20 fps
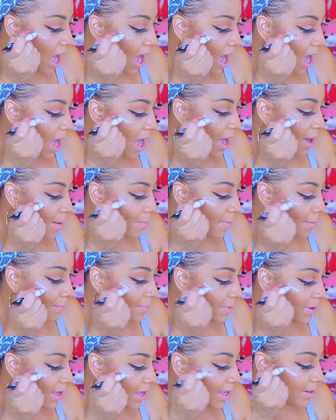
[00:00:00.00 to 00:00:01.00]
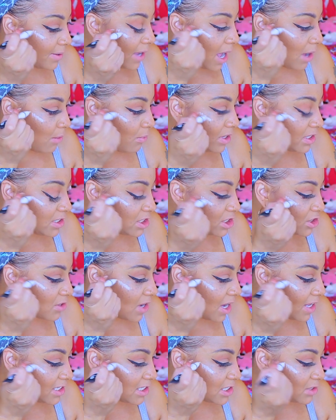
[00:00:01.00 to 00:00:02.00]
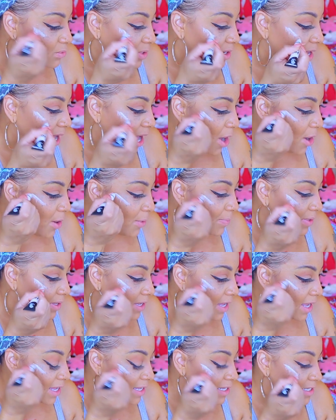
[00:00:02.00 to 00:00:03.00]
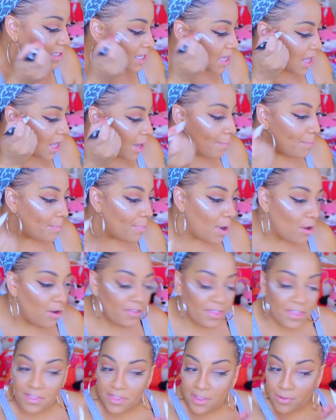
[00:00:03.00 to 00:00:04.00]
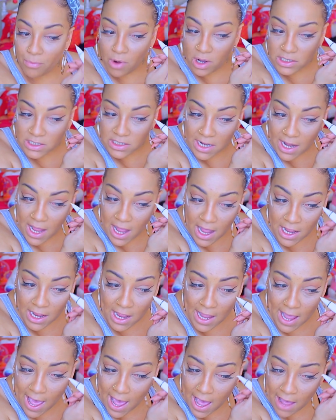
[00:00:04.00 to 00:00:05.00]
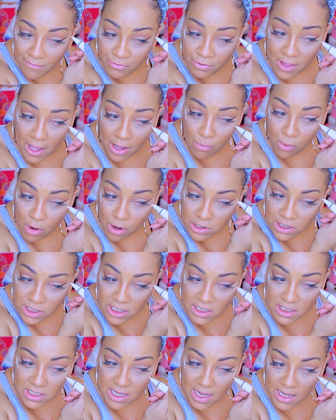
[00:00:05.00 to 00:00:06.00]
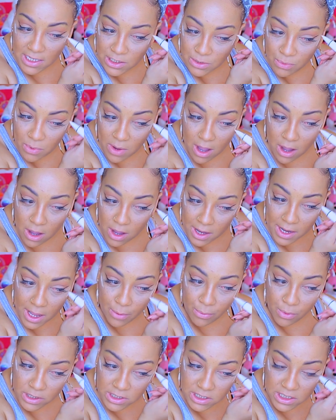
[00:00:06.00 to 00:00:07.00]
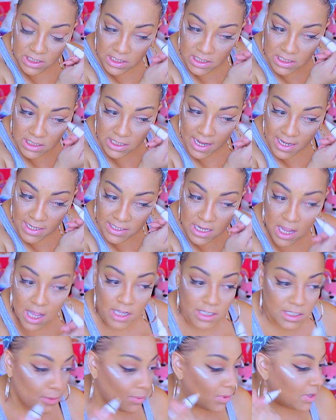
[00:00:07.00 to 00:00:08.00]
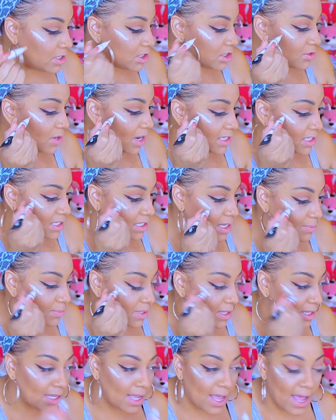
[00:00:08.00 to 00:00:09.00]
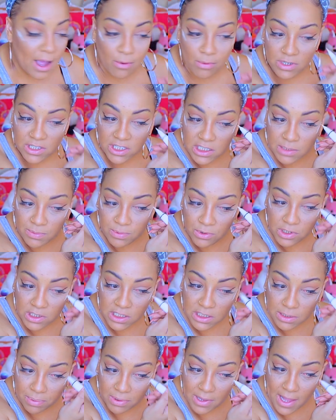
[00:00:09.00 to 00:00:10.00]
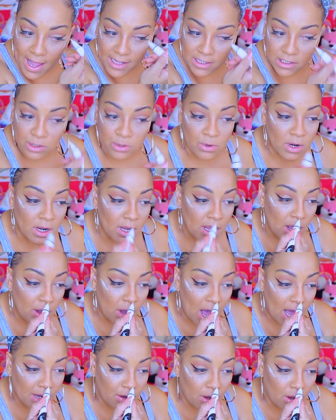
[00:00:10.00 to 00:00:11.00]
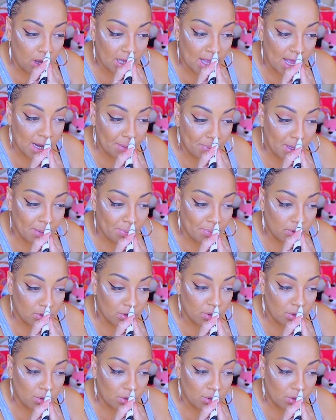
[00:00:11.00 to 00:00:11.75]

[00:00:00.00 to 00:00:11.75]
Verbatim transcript: but I wanted to try this one out because both of the ones that I have, they work just as well, and they work just as nice. So I wanted to try something that was just beauty supply store. I know a lot of people,